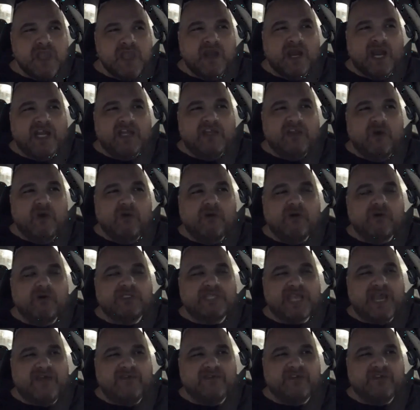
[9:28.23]
I know it
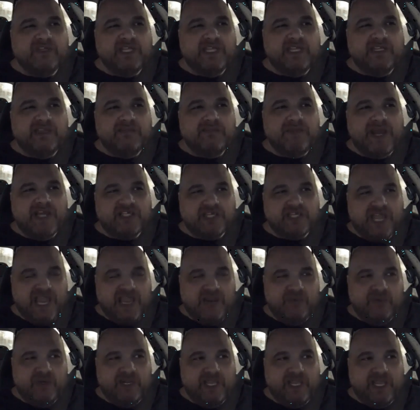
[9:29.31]
was after the match I
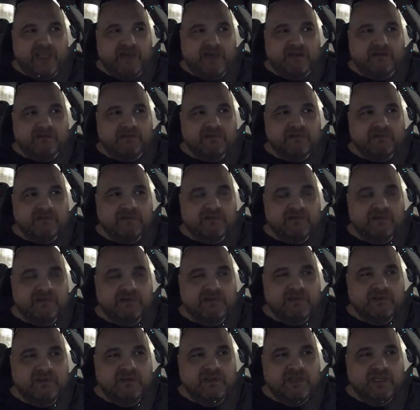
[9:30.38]
had with Anna.
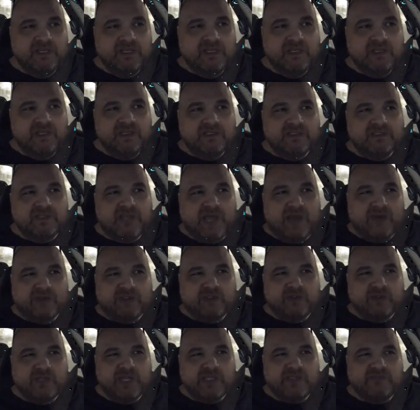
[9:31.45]
So that was
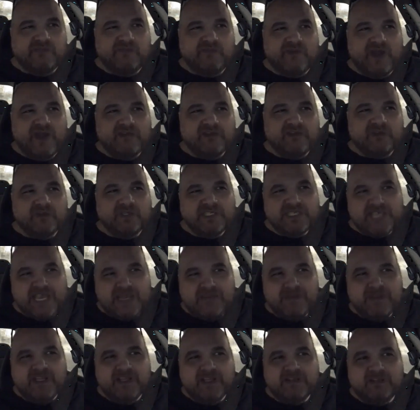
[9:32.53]
2005. So this had to
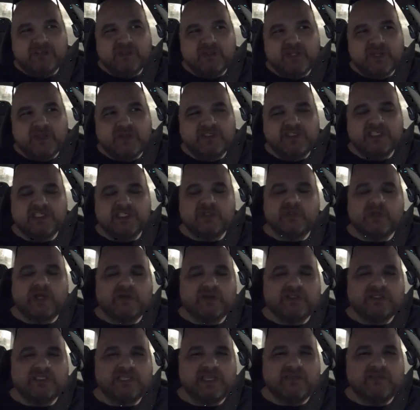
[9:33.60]
be like 2006,
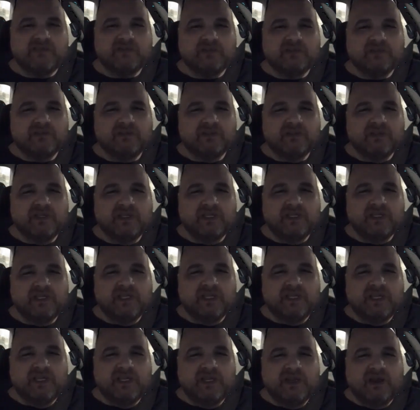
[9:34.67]
2007.
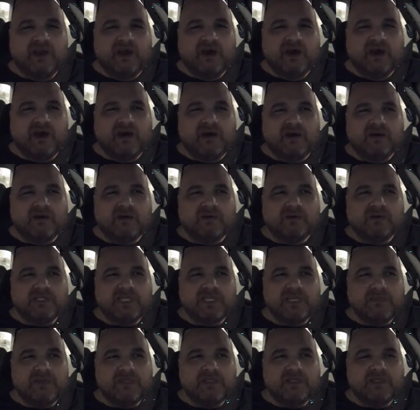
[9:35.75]
Uh, it was
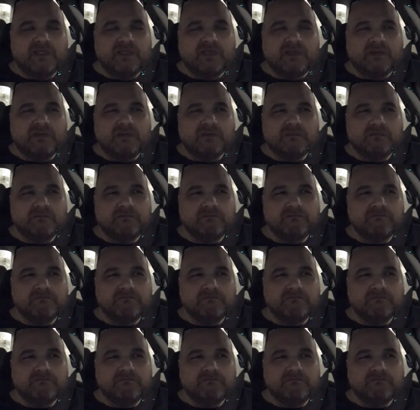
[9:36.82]
him and um,